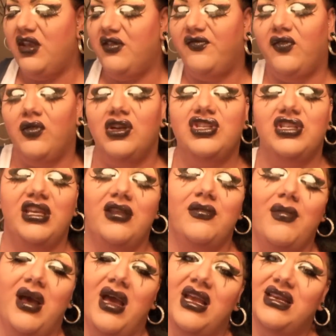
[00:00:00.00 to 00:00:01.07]
unfortunately in
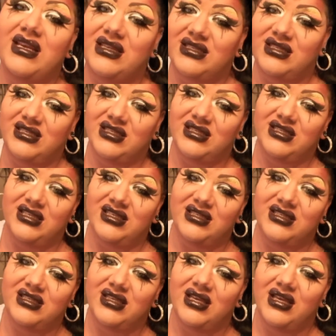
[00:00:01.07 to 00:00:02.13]
my
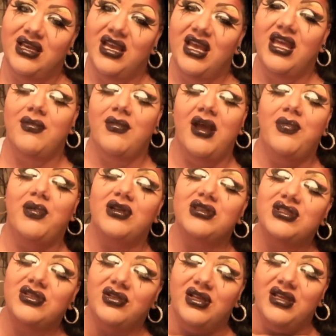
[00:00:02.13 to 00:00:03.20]
instances, in my
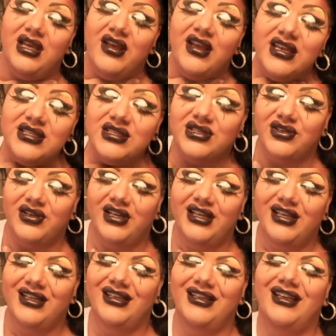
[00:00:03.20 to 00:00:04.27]
personal
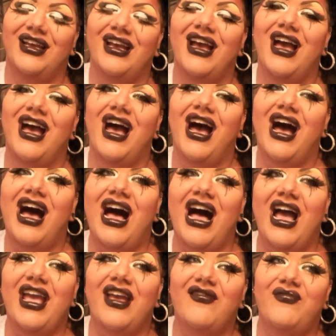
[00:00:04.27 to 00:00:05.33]
history,
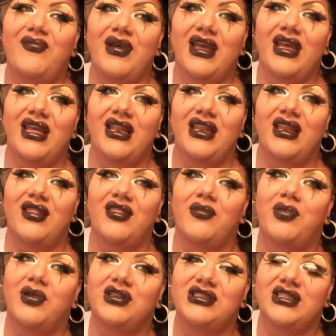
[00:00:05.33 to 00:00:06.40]
I have been the
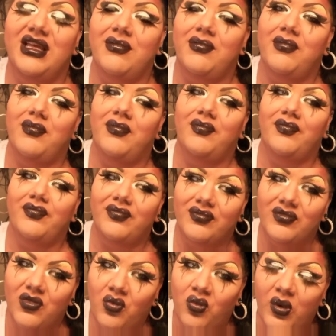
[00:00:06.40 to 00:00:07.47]
person
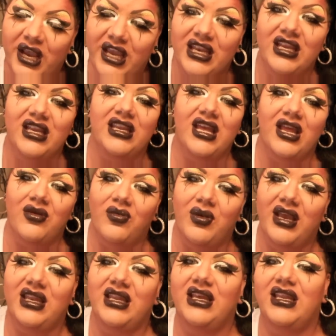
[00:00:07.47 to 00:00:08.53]
that waited and
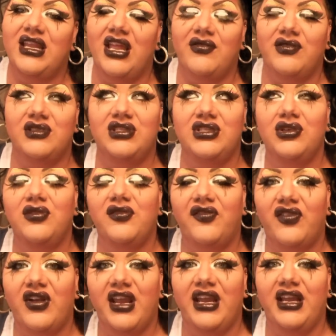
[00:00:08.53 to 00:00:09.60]
waited and was too
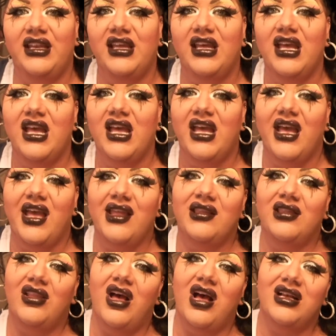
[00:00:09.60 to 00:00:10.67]
afraid
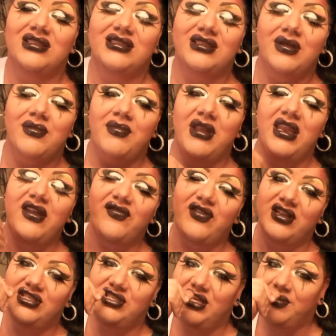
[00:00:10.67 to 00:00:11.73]
and lost many
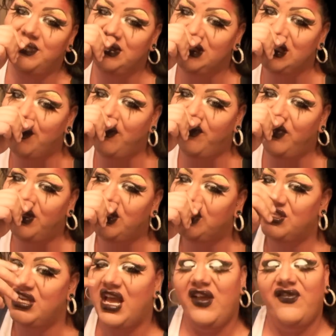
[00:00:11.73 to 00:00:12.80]
friendships, some of
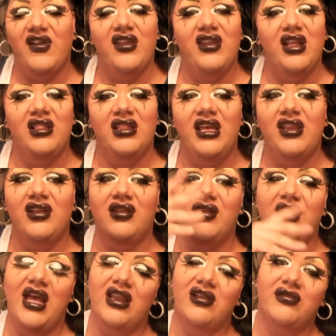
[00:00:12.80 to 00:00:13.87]
which I found out later
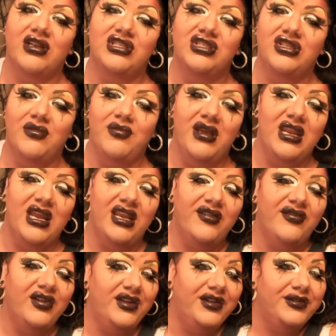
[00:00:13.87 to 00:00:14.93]
had crushes on me and I
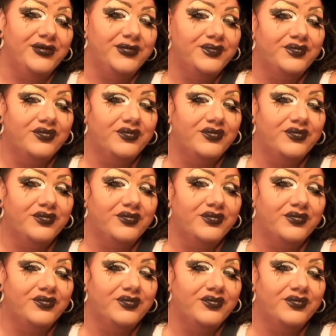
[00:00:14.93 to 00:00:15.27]
never knew.